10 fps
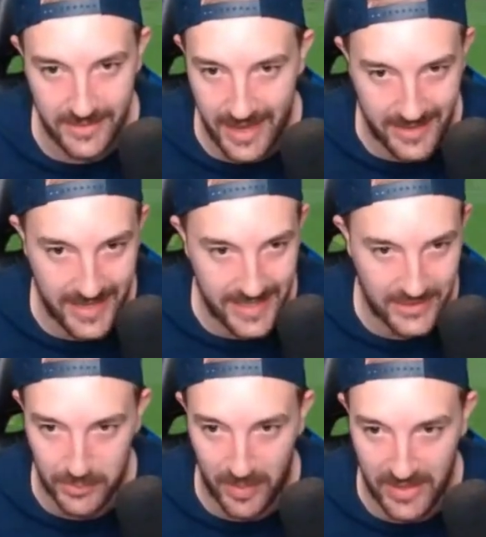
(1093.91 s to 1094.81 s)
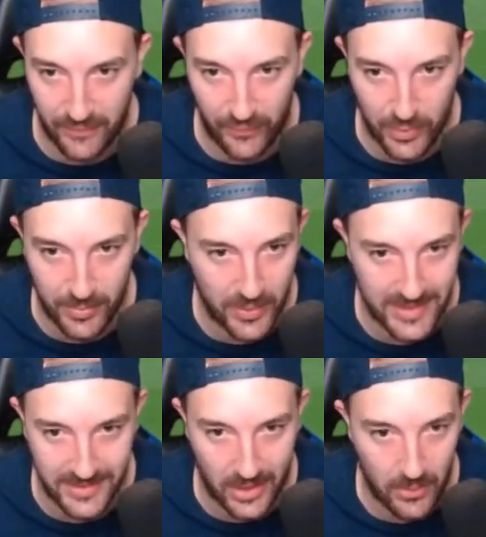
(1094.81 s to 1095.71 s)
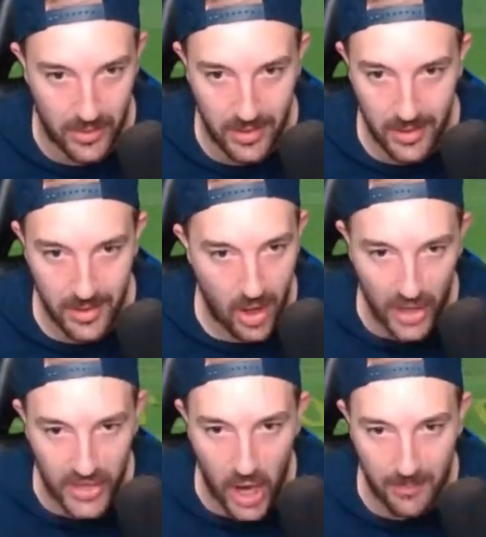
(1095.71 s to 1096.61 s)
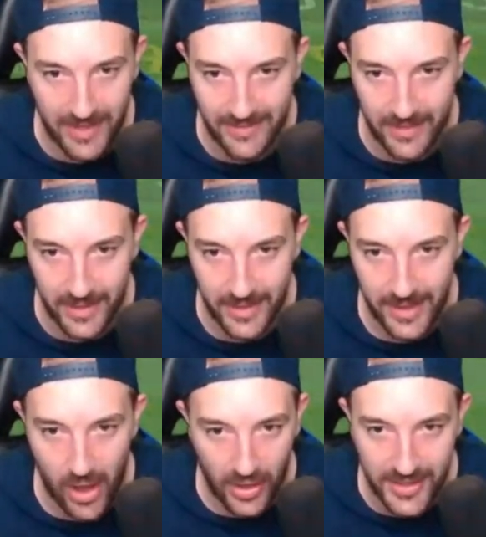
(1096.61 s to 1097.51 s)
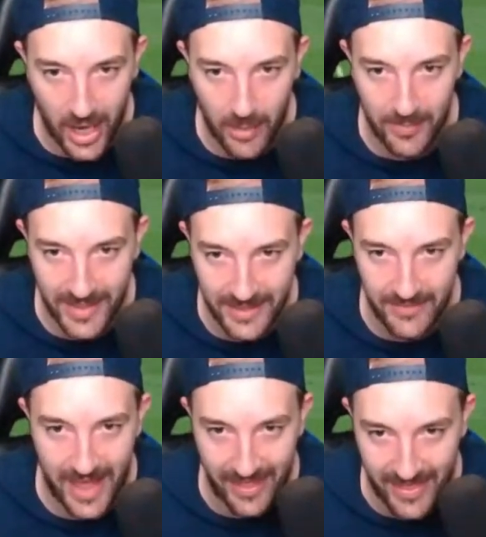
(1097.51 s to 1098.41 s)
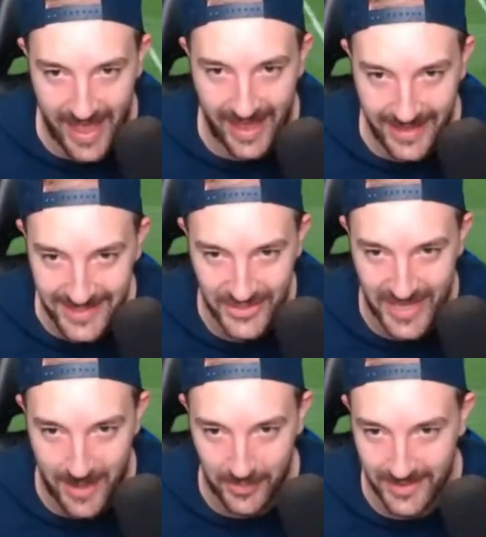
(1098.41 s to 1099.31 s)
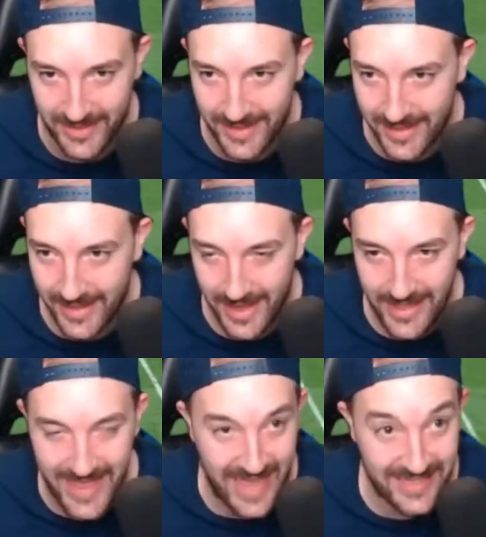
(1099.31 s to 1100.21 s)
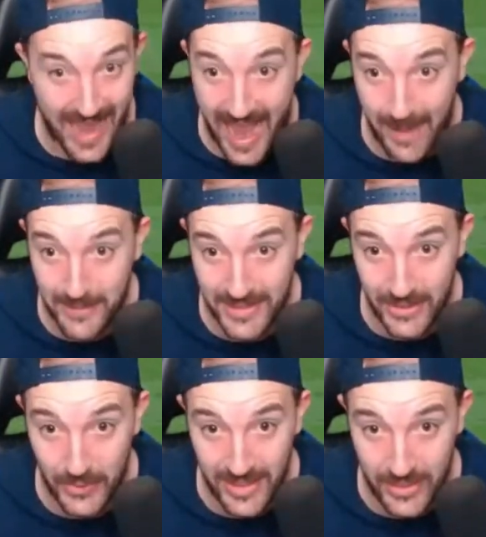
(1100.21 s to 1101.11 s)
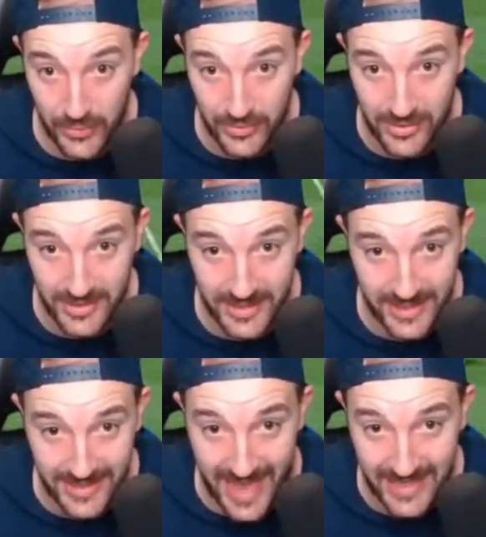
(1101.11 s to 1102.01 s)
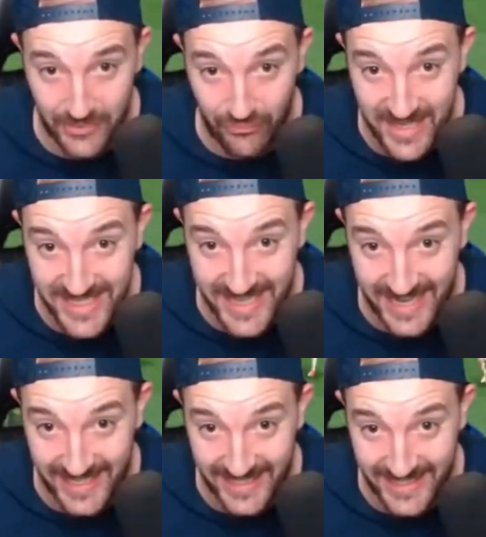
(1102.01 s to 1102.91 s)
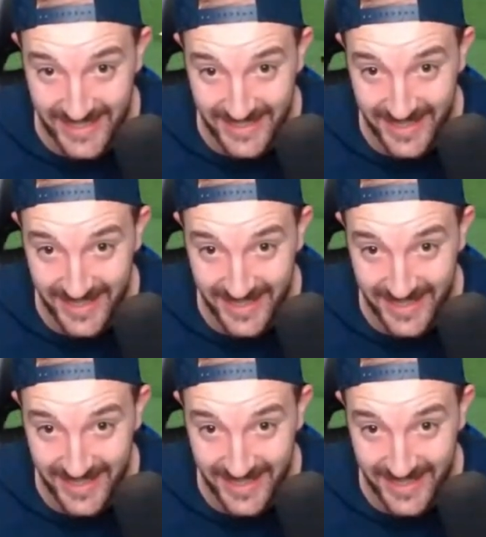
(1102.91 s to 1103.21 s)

And then he's just played the through ball and it's a goal. I can't believe it. I can't believe that has just happened. That's absolutely ludicrous. That is ridiculous.